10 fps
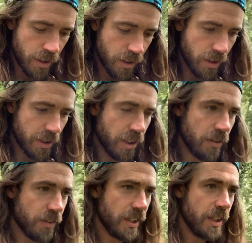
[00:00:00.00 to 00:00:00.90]
in
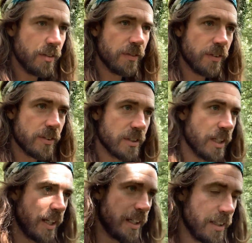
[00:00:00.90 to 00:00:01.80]
Hertford Heath
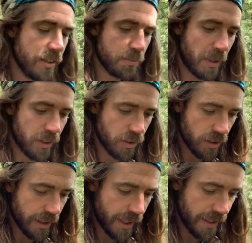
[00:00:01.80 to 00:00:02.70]
today. It's bank
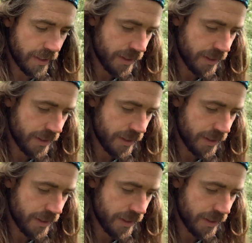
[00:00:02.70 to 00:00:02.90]
holiday.